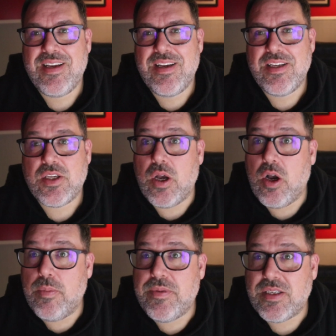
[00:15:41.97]
So I
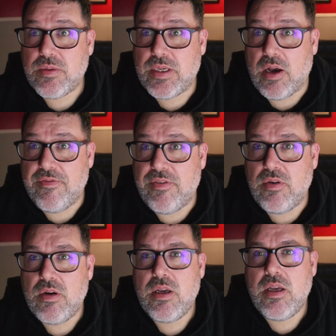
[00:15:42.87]
hope this was helpful.
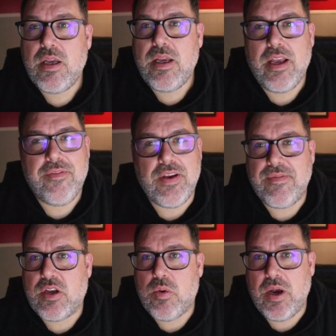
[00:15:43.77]
If you have any
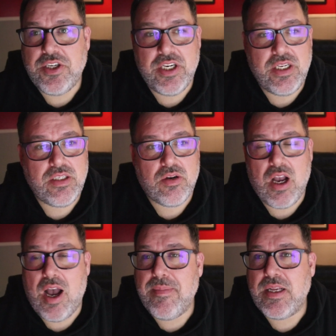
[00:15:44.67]
questions or
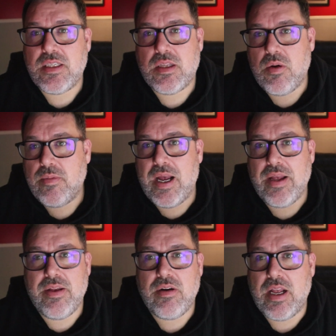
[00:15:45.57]
comments, throw them down
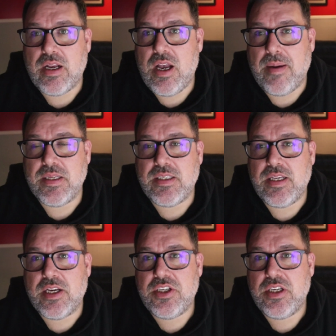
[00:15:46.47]
there in that comment
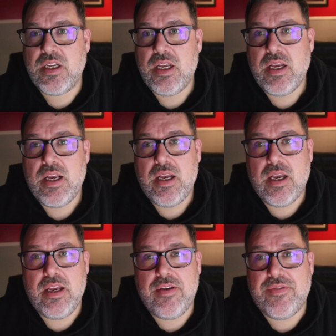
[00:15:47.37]
section.
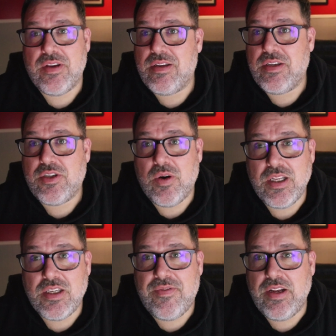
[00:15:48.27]
If you enjoyed
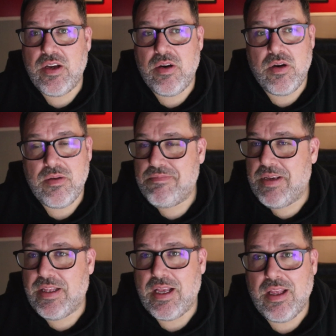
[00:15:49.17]
this video,
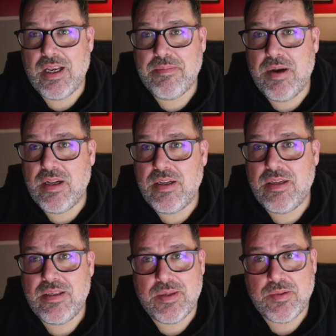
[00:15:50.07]
hit that like button,
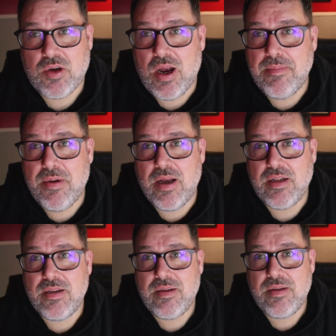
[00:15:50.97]
subscribe button,